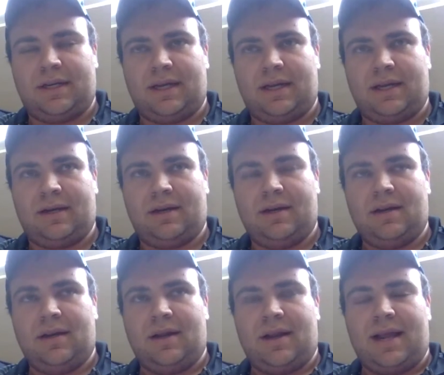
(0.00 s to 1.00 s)
And
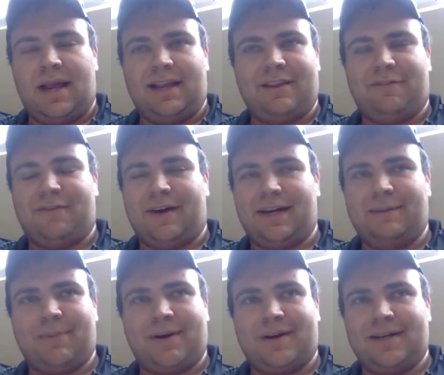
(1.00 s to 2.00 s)
the funny
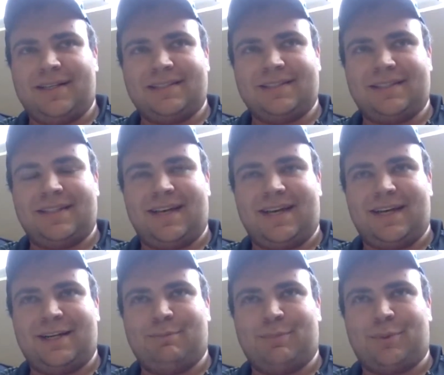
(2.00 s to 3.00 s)
part is
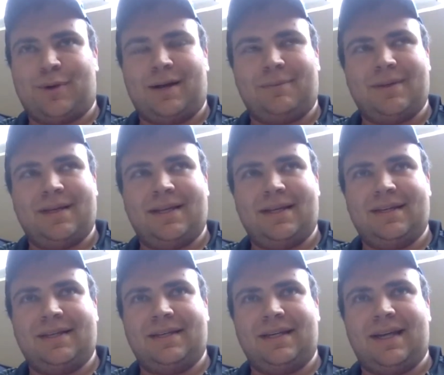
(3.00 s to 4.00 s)
that probably
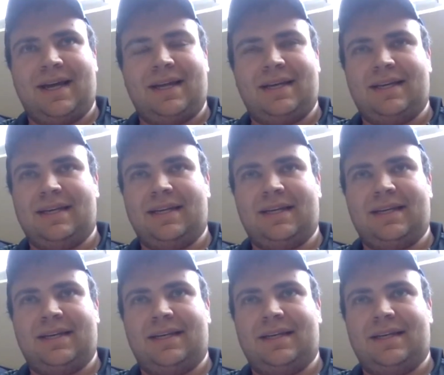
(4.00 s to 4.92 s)
95%